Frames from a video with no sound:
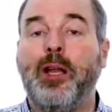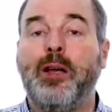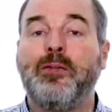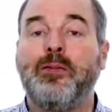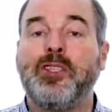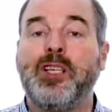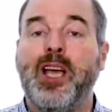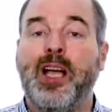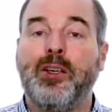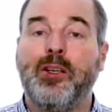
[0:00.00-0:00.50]
of
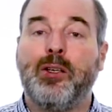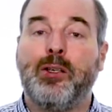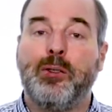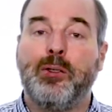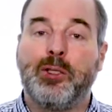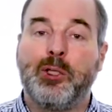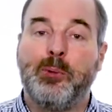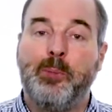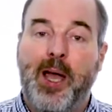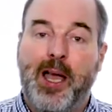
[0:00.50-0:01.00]
technical
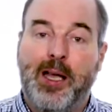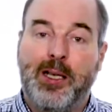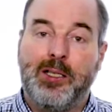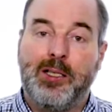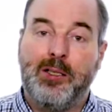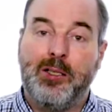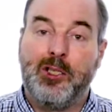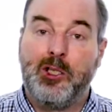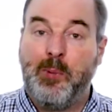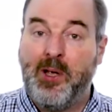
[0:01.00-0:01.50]

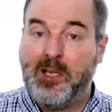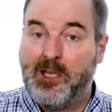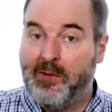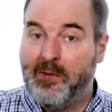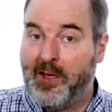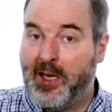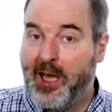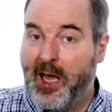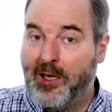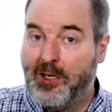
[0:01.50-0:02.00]

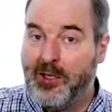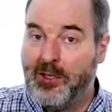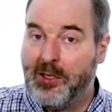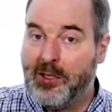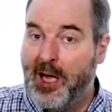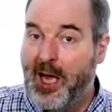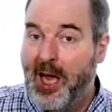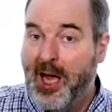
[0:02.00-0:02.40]
specifications.